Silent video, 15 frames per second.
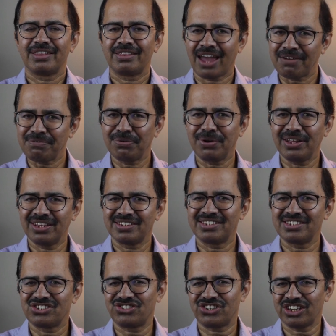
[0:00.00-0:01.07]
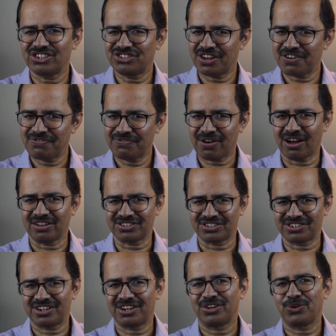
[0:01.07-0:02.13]
Thankfully this is changing
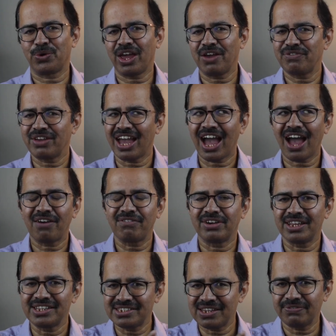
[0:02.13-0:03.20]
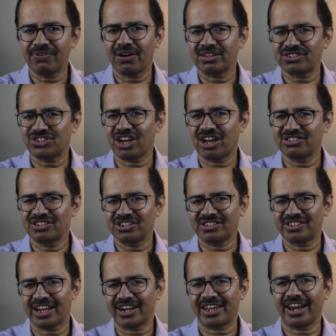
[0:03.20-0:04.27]
fast. Today we have DC fast
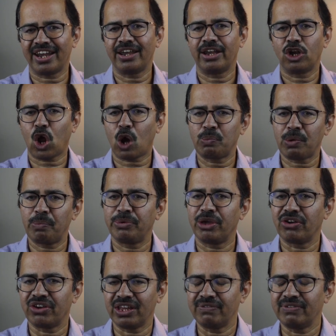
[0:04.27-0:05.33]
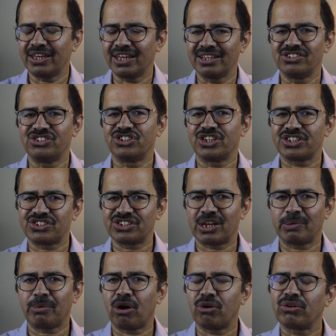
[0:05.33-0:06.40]
chargers that can top up your EV in just
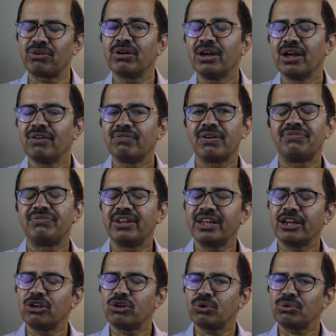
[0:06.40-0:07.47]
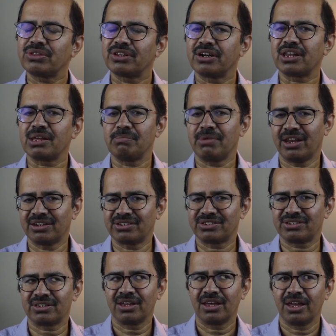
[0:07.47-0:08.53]
about 15 to 30
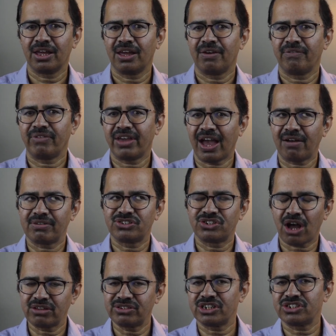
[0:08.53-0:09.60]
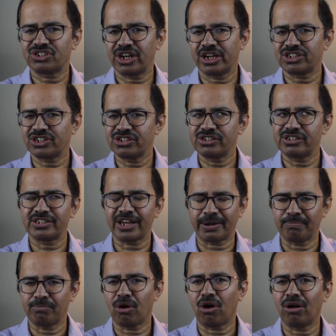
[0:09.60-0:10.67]
minutes. We have charging stations
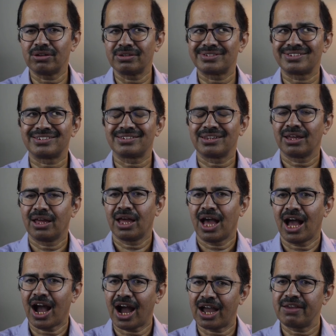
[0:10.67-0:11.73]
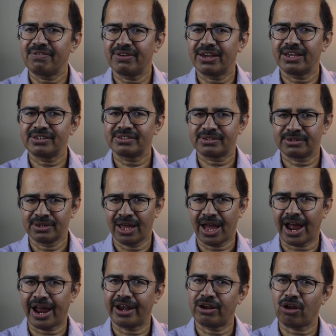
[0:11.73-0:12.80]
at malls, highways
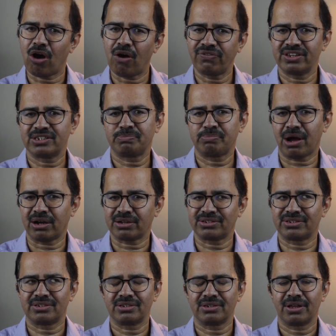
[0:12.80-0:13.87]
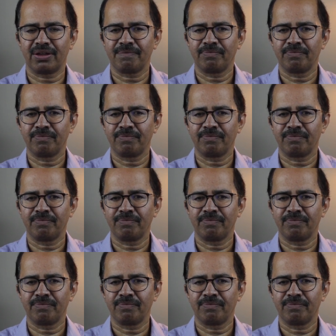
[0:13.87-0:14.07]
and office parks.